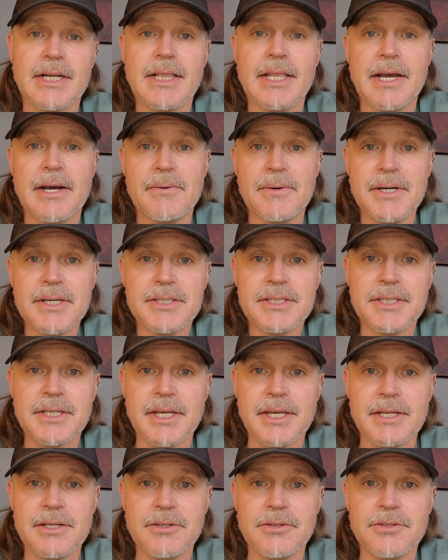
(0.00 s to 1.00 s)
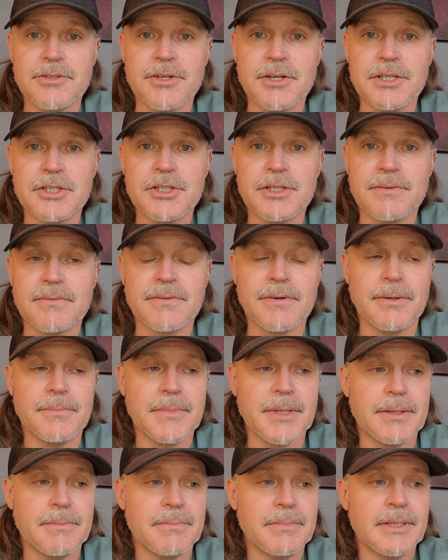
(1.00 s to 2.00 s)
allow us to get nutrition from
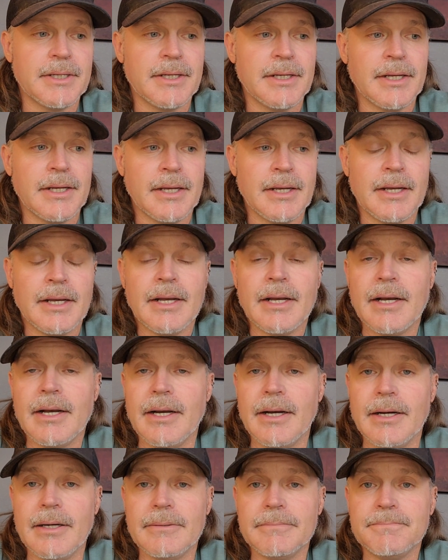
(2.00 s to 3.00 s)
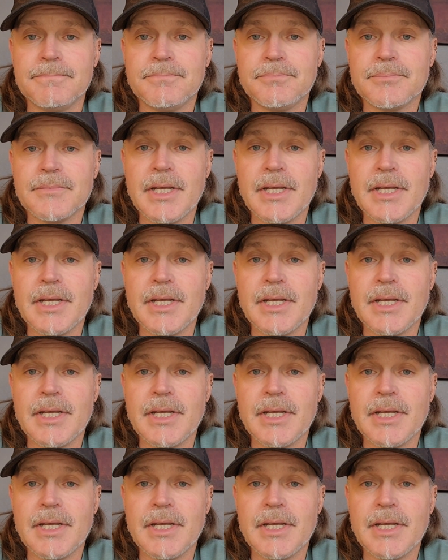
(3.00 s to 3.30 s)
them.